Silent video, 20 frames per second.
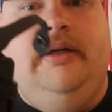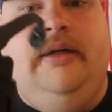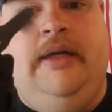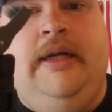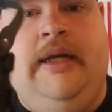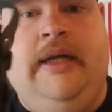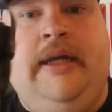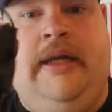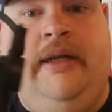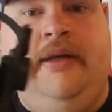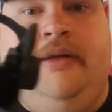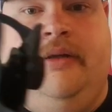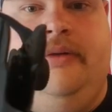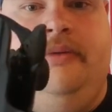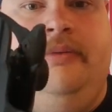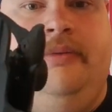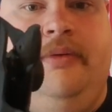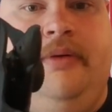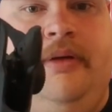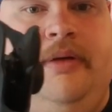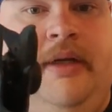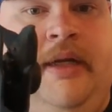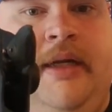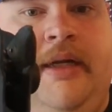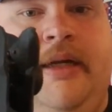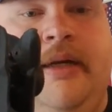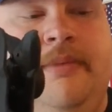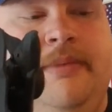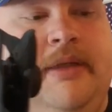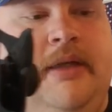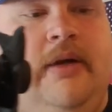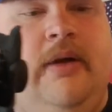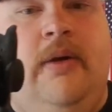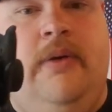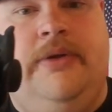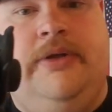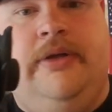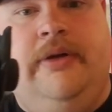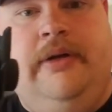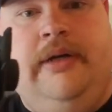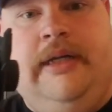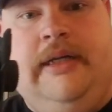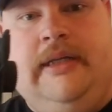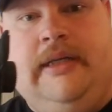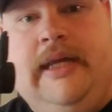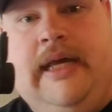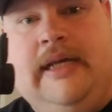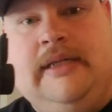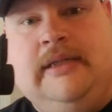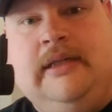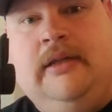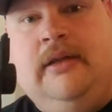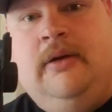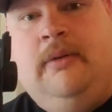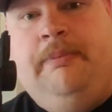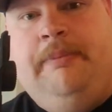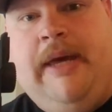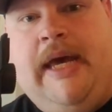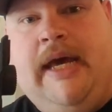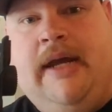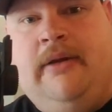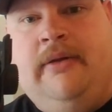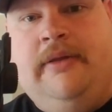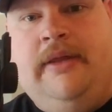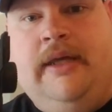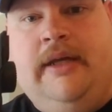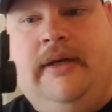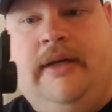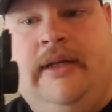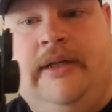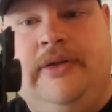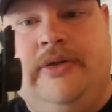and it comes in a holster, and it has a little paddle that it